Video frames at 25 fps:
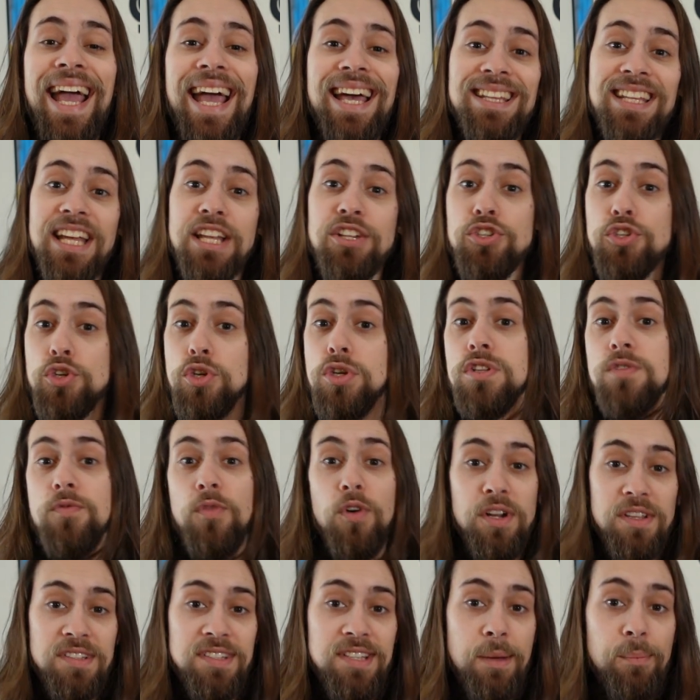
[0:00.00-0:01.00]
and then choose,
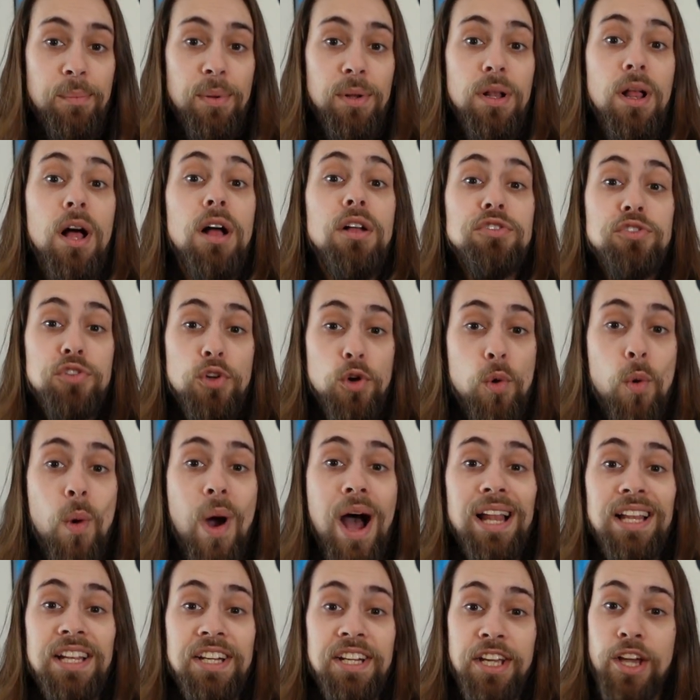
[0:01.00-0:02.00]
for example, ultra
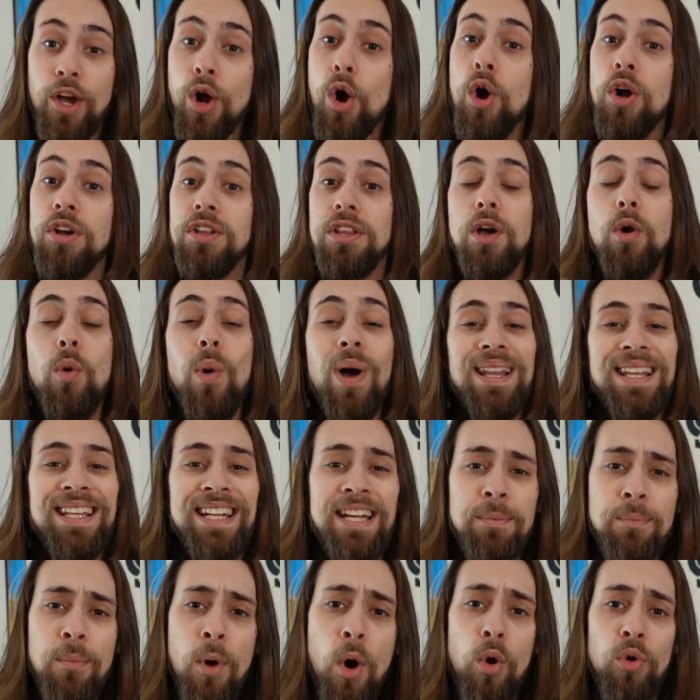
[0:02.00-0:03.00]
quality or the
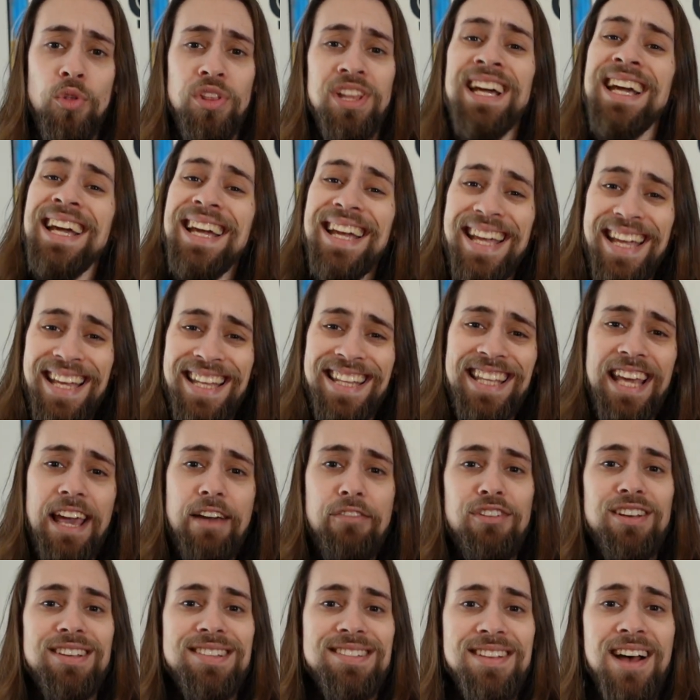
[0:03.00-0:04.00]
quality mode in the
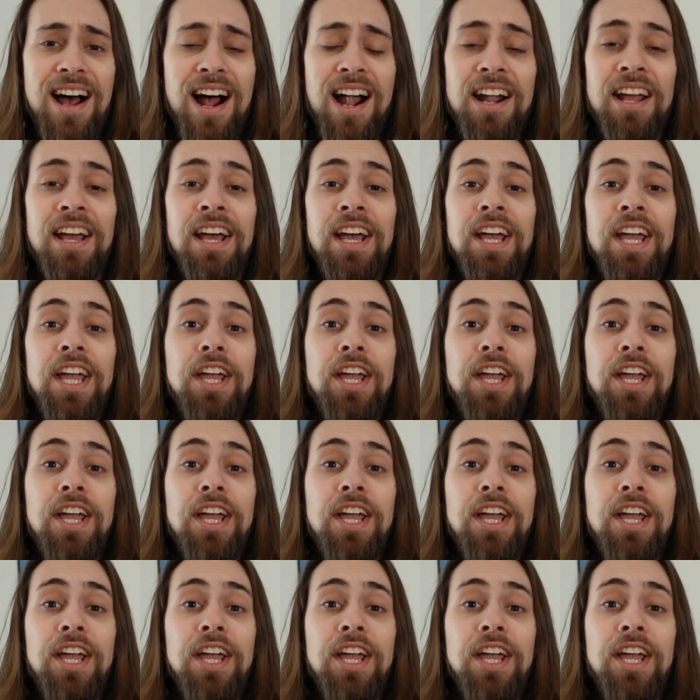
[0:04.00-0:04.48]
FSR,